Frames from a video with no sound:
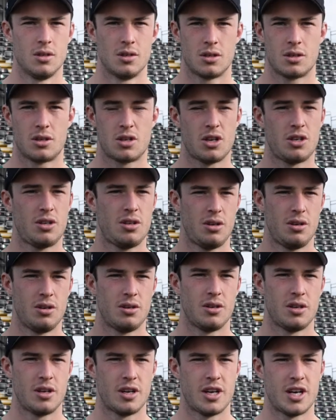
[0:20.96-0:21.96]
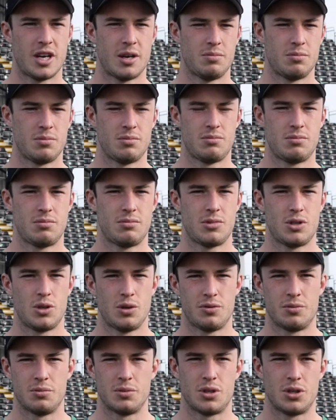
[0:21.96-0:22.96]
Good.
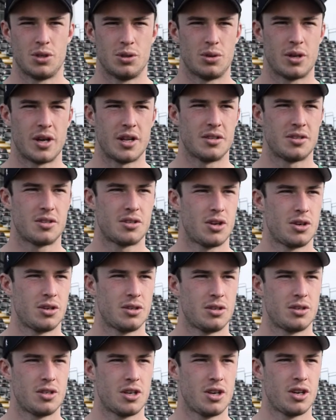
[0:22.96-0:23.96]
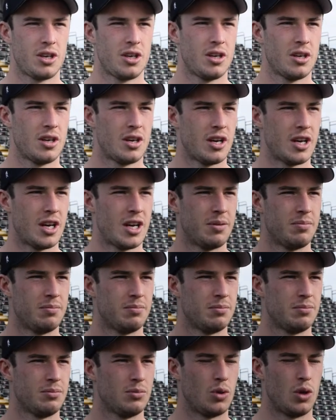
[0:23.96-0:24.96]
Two from two against Donny.
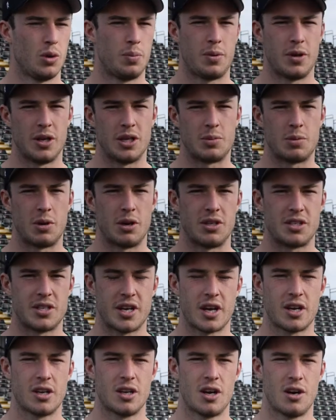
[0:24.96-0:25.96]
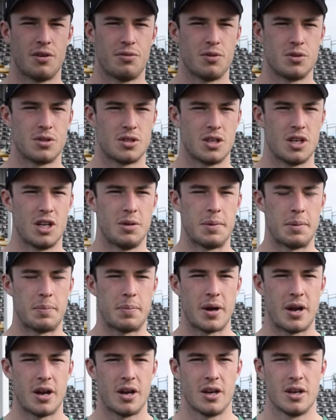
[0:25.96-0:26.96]
We were pleased probably second half was a little bit
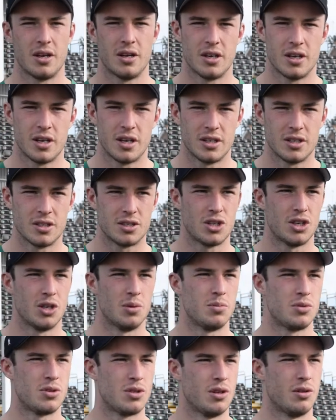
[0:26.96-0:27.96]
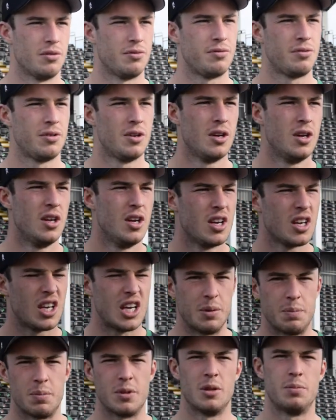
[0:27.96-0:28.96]
better in terms of
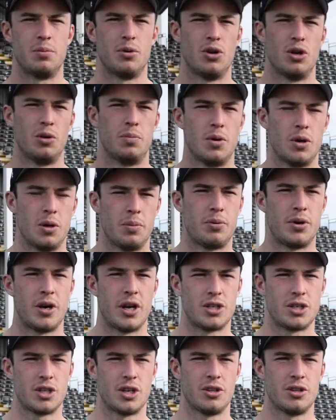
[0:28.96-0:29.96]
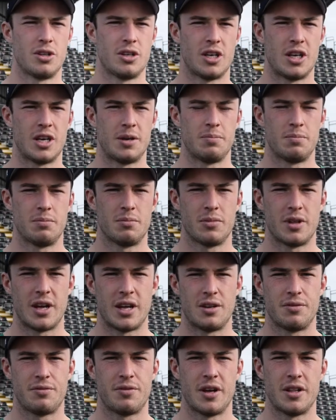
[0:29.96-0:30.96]
keeping the ball, putting pressure on their
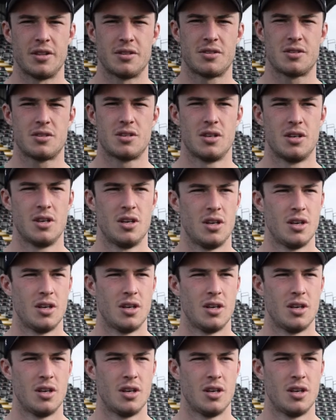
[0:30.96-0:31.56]
defence.